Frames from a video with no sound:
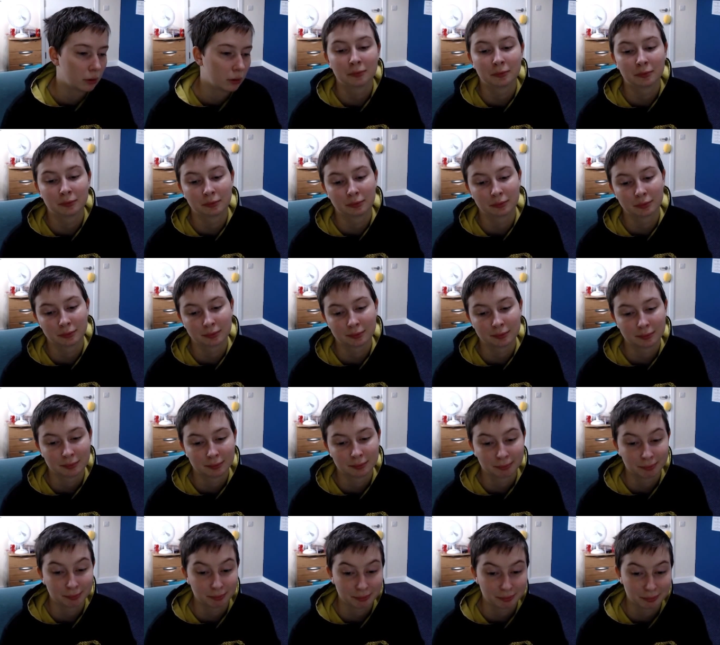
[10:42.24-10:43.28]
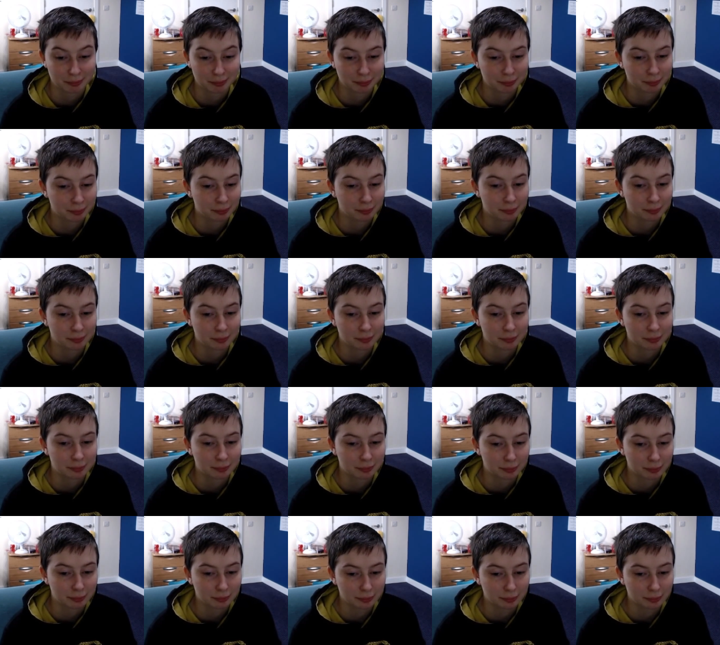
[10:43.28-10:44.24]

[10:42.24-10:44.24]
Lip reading: [no speech]